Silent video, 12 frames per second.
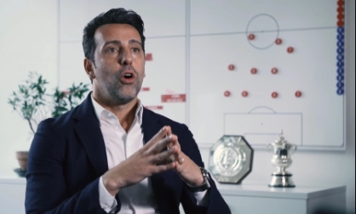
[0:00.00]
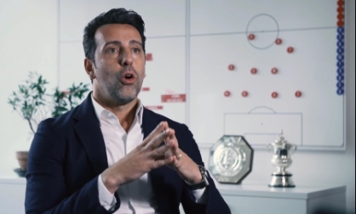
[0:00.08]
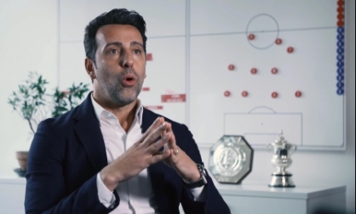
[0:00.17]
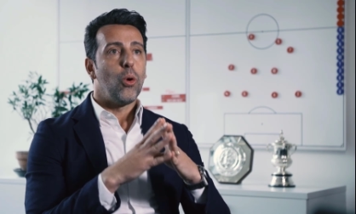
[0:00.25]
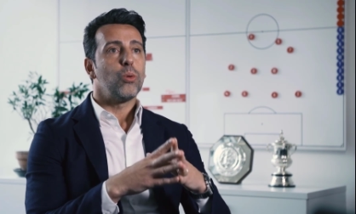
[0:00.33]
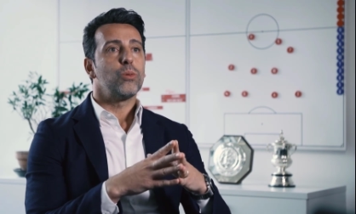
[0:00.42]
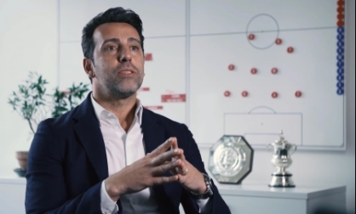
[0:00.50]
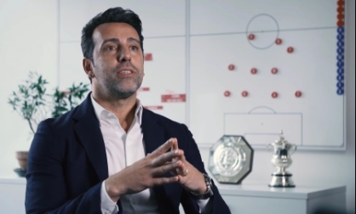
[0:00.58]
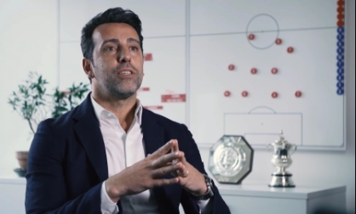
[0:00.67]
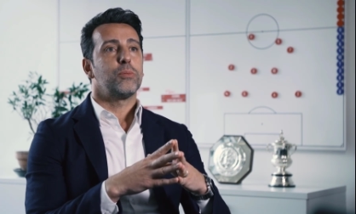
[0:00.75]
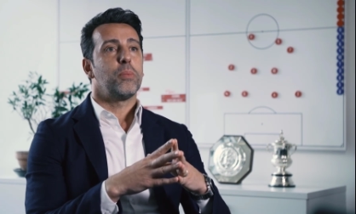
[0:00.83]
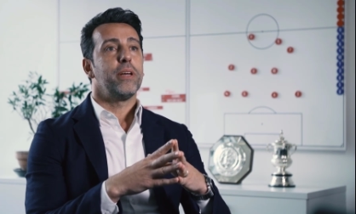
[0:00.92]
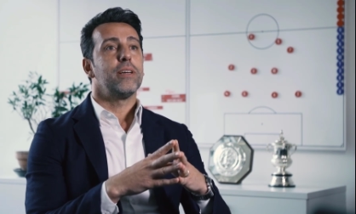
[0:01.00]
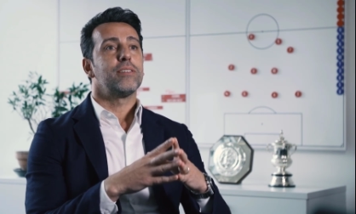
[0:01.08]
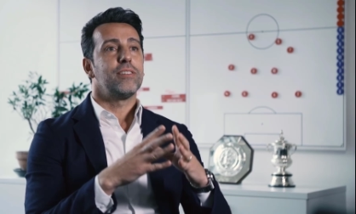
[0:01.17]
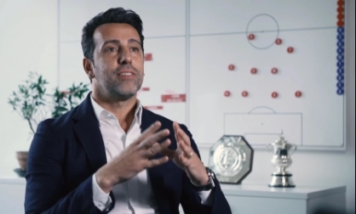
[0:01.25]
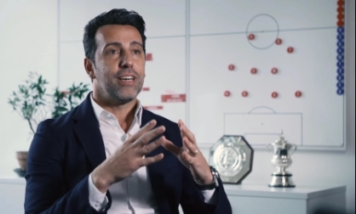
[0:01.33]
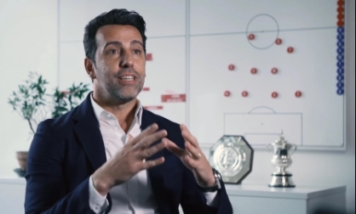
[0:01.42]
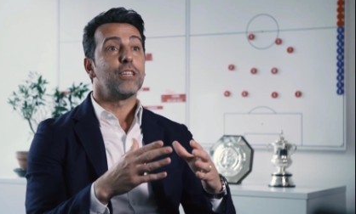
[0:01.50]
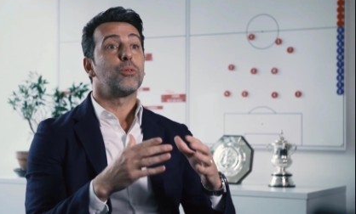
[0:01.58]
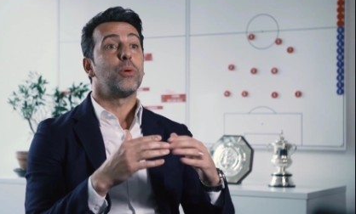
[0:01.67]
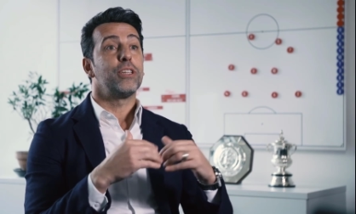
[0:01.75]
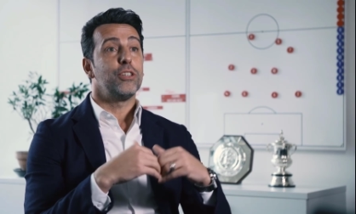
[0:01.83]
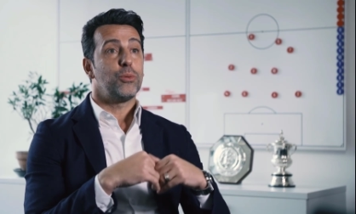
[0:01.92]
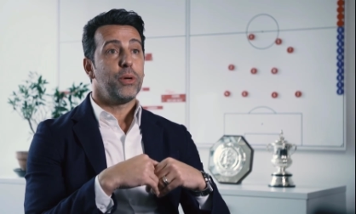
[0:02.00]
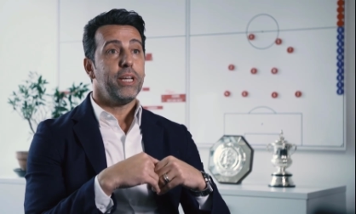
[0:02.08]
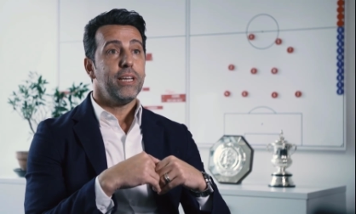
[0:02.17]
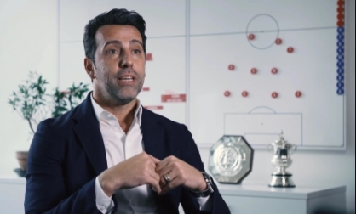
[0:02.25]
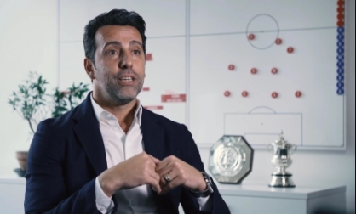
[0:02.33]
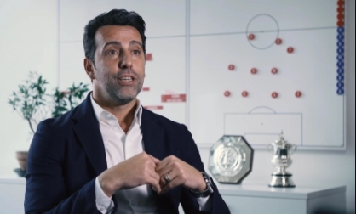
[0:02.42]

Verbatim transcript: All the six players is under twenty-three.